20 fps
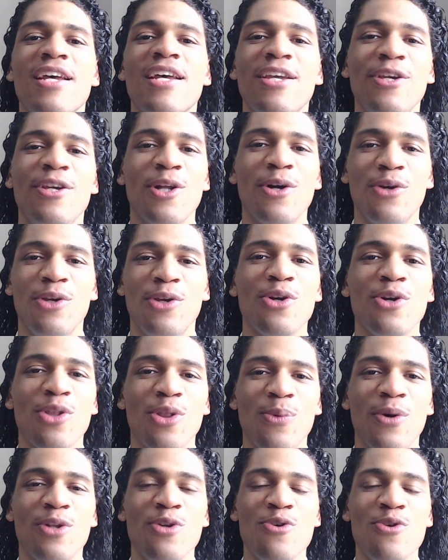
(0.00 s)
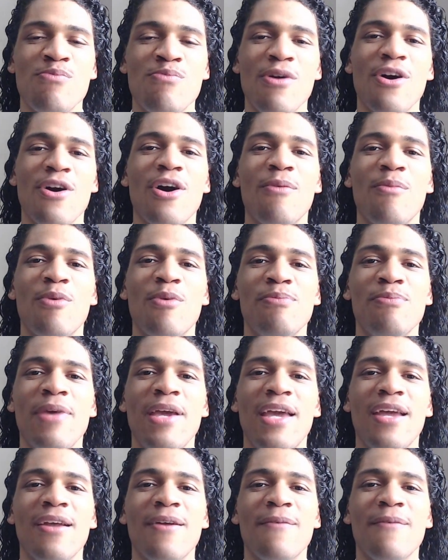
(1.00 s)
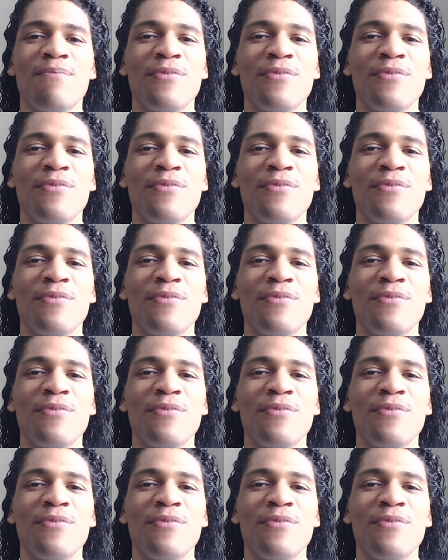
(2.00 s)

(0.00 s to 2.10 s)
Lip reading: you're the one who broke up with me,